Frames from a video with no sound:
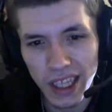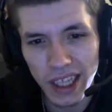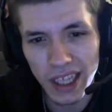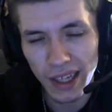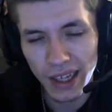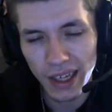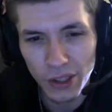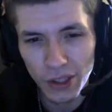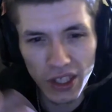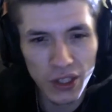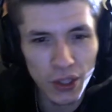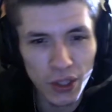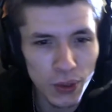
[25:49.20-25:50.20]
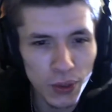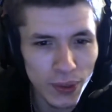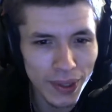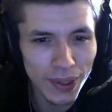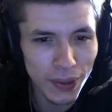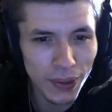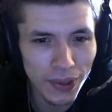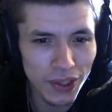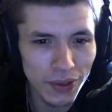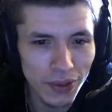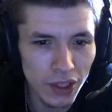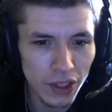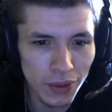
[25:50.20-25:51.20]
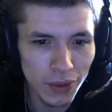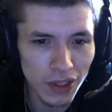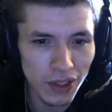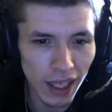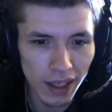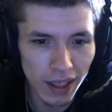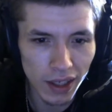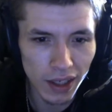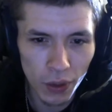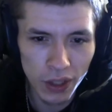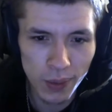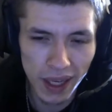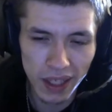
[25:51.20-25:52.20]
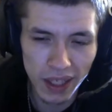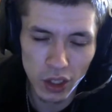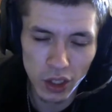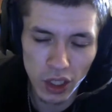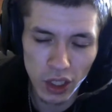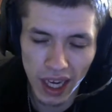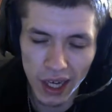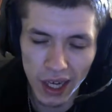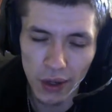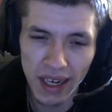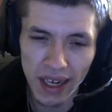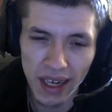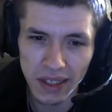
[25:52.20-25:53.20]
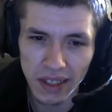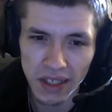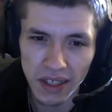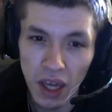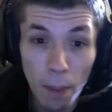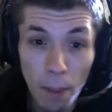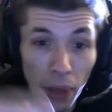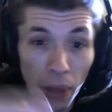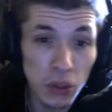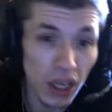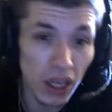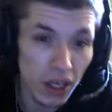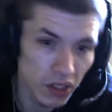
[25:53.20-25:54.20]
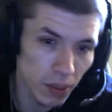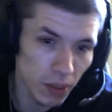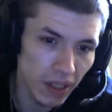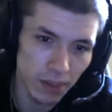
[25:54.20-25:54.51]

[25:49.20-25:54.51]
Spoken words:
that like her sister was really cool. She was like always making side cracks, and then Botan is amazing.